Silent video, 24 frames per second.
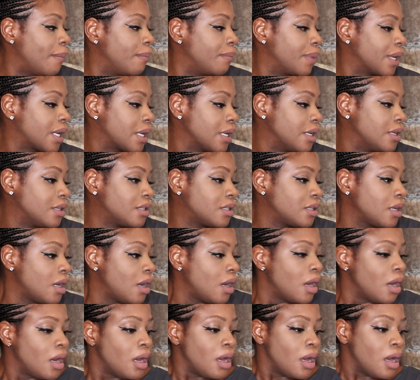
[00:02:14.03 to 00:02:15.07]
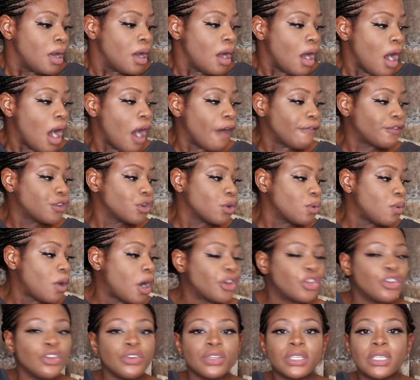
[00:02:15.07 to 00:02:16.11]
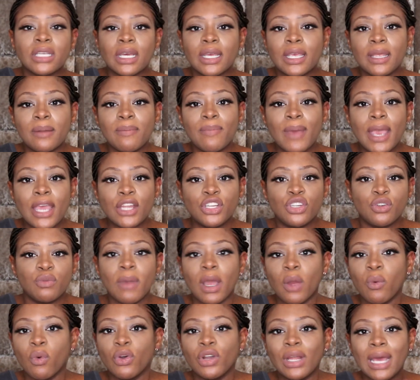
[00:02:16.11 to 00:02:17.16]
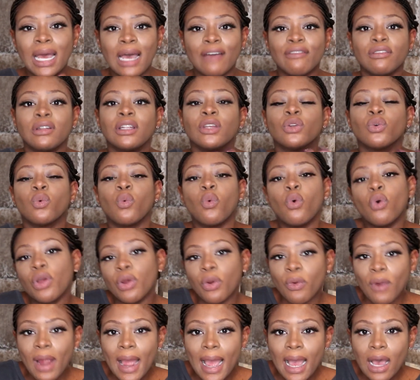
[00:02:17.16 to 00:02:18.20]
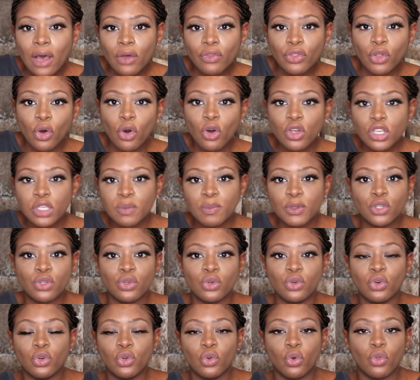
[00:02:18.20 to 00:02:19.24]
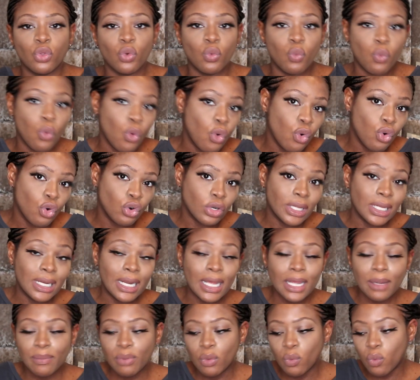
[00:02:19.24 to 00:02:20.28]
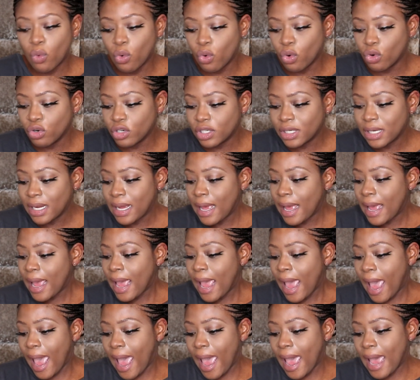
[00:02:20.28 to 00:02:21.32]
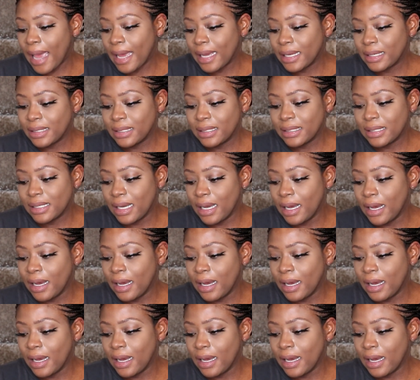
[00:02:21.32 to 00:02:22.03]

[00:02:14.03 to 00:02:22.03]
Because after a while, you know, stuck in bed, you might want to have a little walk around the hospital or the ward, the labor ward, and